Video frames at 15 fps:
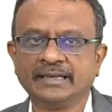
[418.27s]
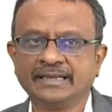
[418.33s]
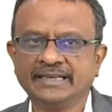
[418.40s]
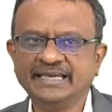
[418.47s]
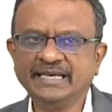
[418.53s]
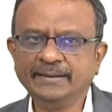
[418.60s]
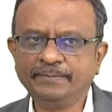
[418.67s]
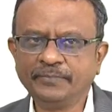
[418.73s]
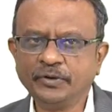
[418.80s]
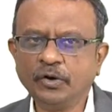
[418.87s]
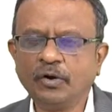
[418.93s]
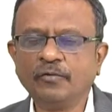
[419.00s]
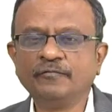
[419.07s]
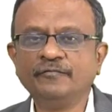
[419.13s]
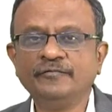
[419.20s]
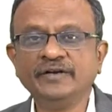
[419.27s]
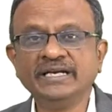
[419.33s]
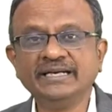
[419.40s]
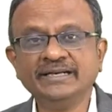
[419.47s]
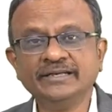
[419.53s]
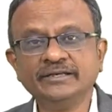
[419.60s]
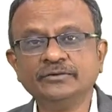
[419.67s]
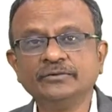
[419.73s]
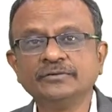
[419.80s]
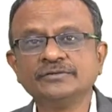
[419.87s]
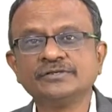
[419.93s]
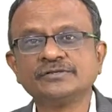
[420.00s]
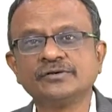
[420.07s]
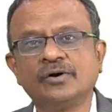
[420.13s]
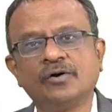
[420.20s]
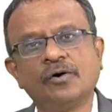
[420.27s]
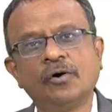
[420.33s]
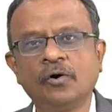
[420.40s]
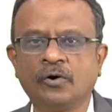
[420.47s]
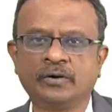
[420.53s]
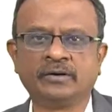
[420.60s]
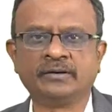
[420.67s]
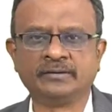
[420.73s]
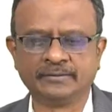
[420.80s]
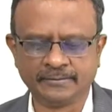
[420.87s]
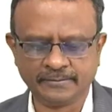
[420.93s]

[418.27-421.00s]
Keep your videos on.